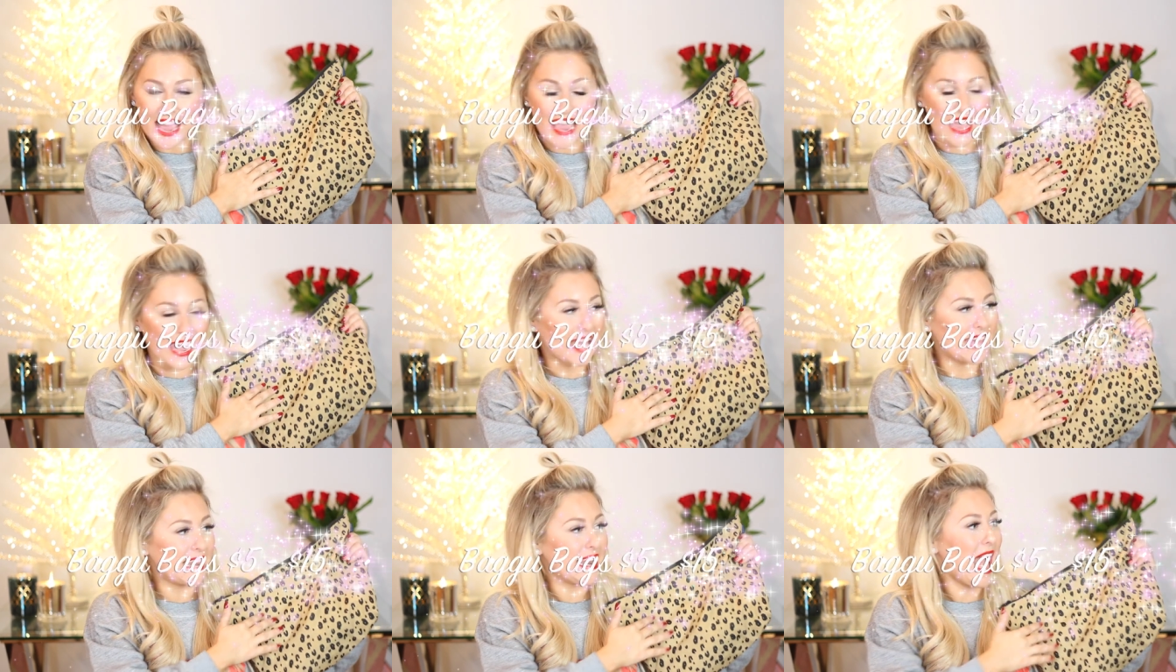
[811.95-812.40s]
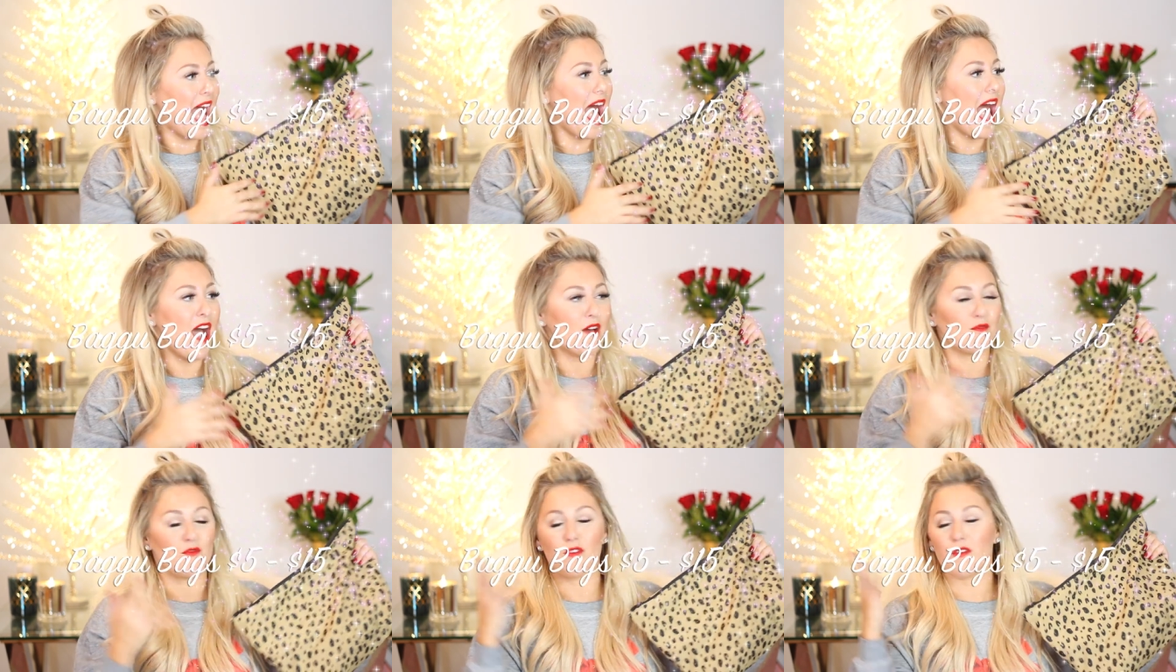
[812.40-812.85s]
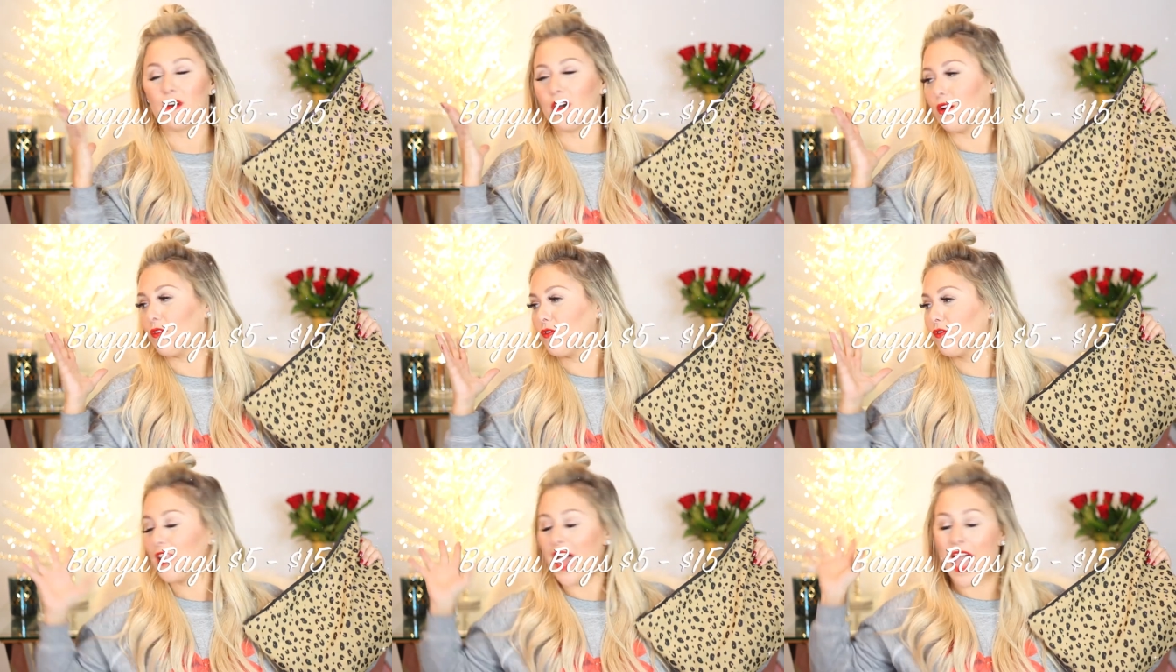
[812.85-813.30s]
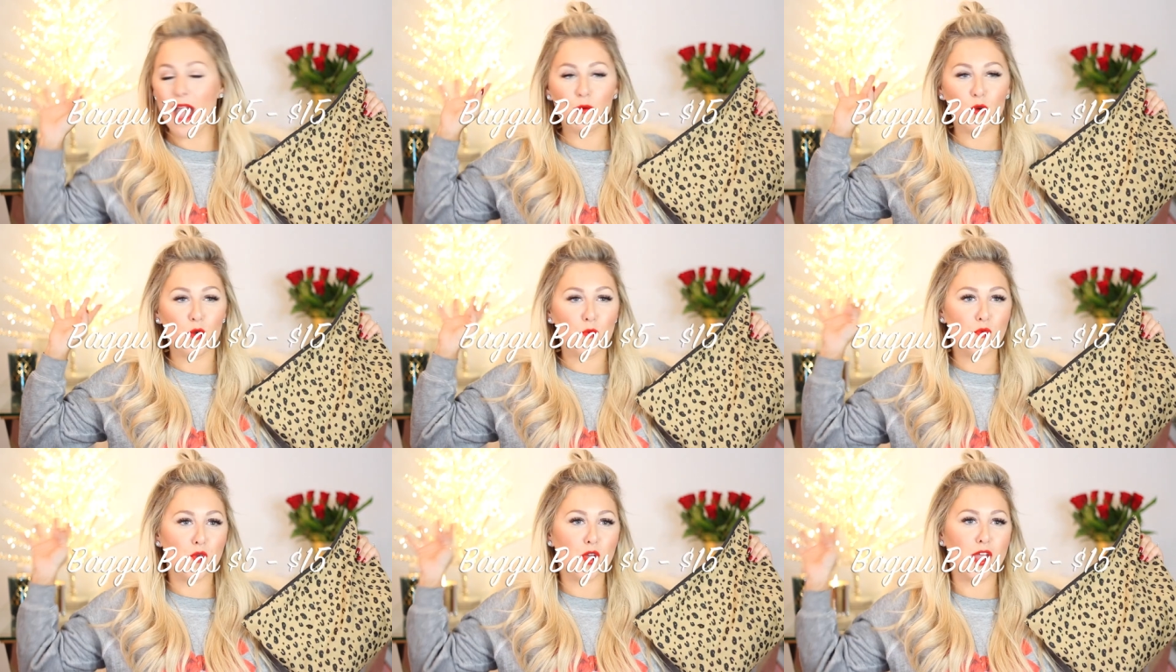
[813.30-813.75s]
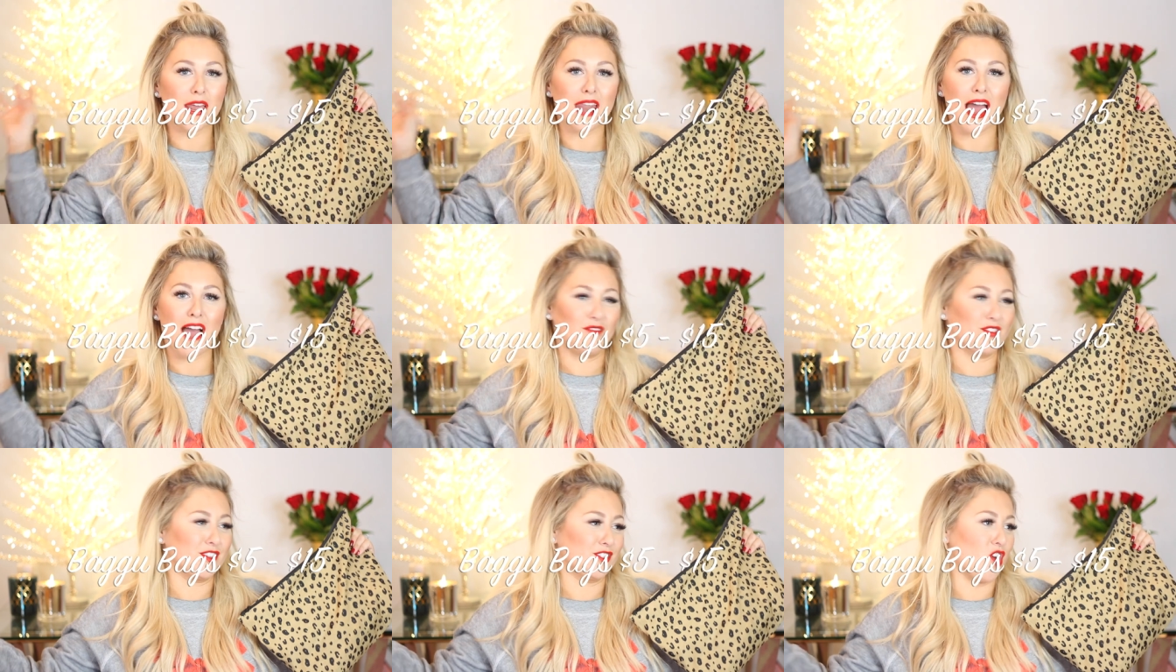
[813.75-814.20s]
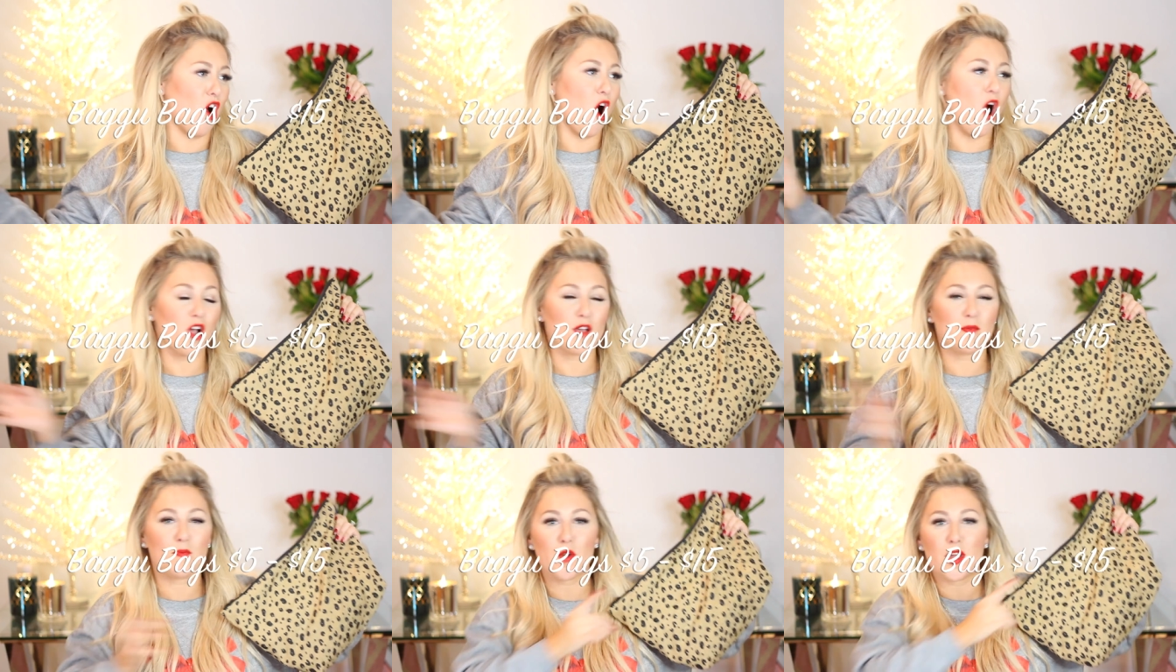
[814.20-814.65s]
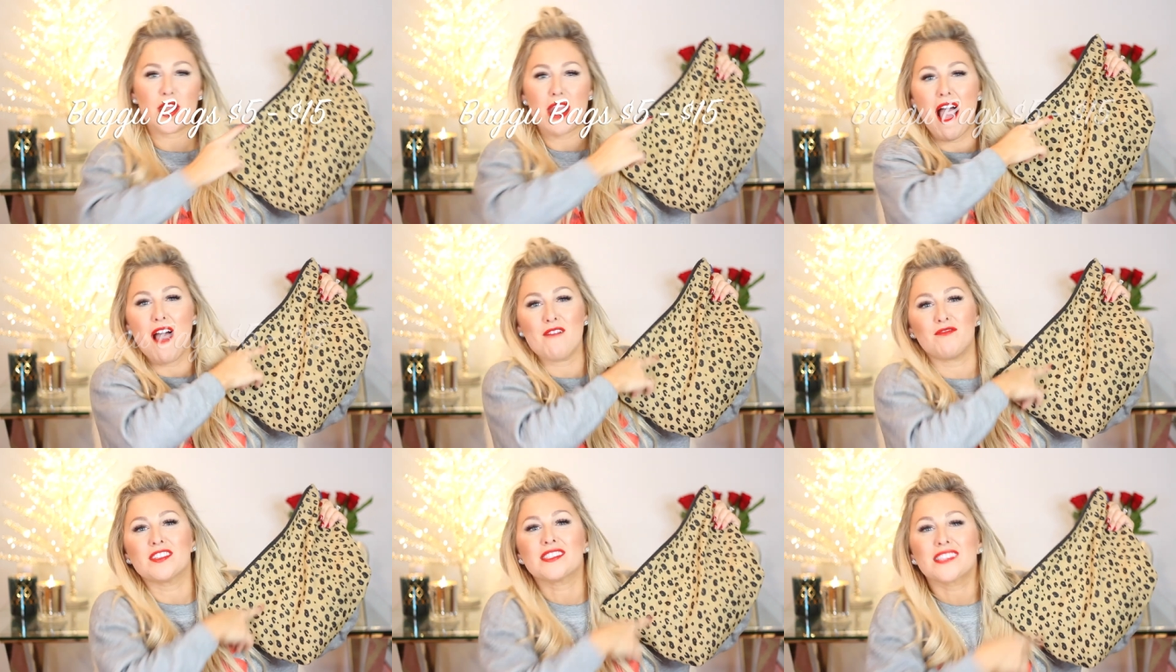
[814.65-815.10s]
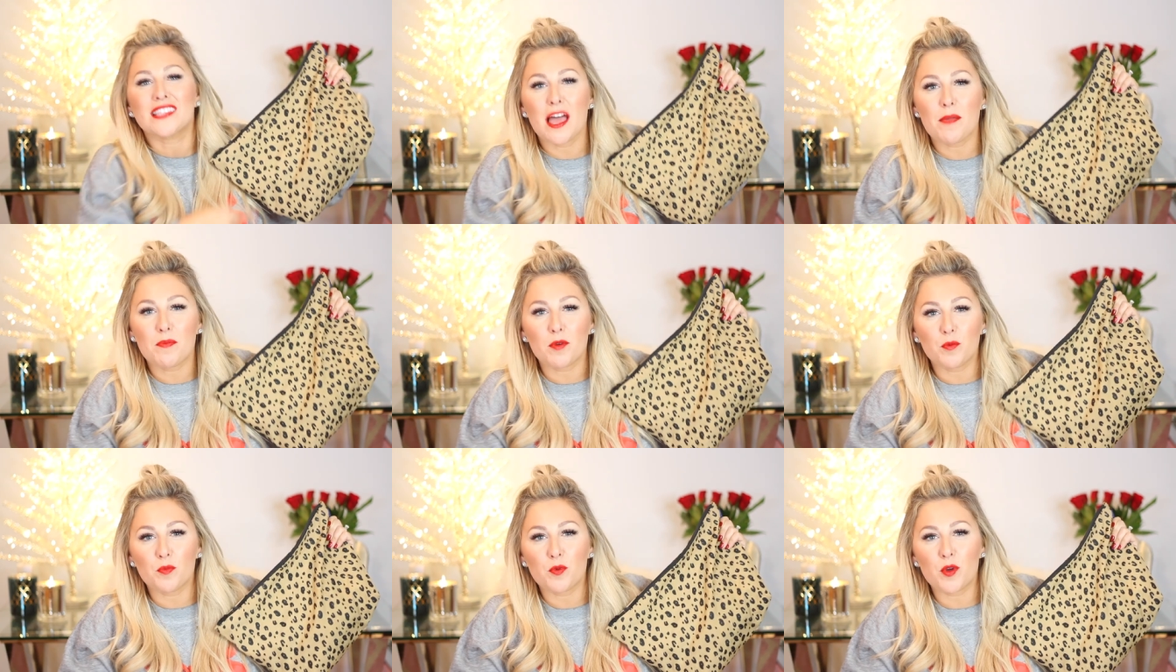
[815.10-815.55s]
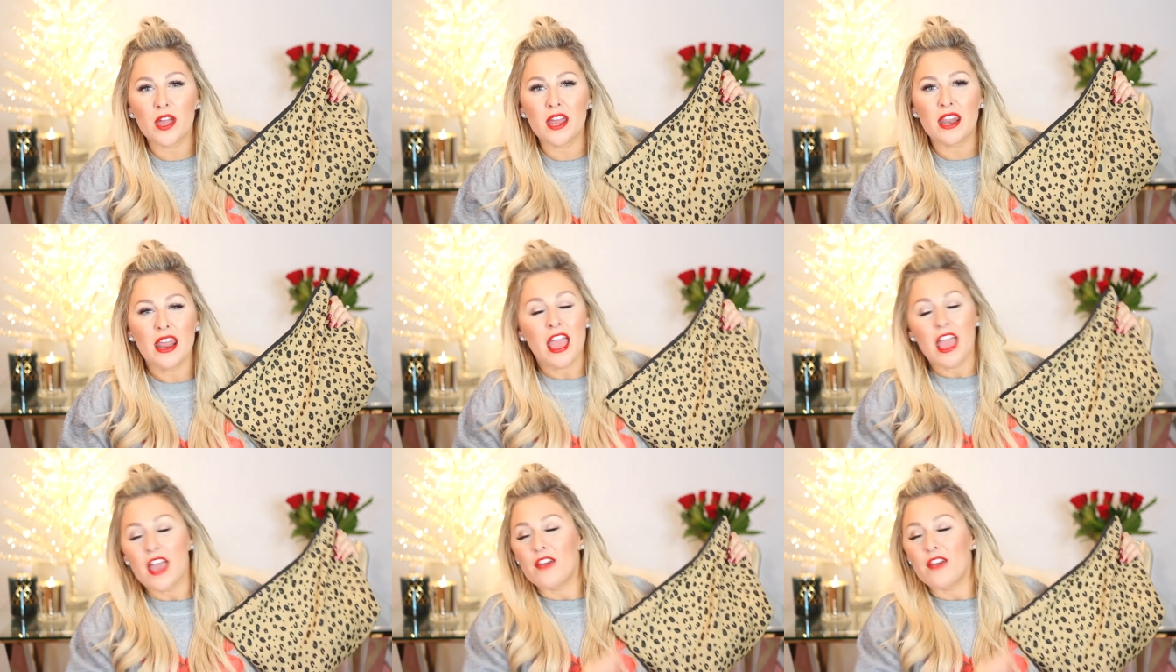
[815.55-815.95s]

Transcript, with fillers: and I have a flower print, I have a dog print, I have this leopard print.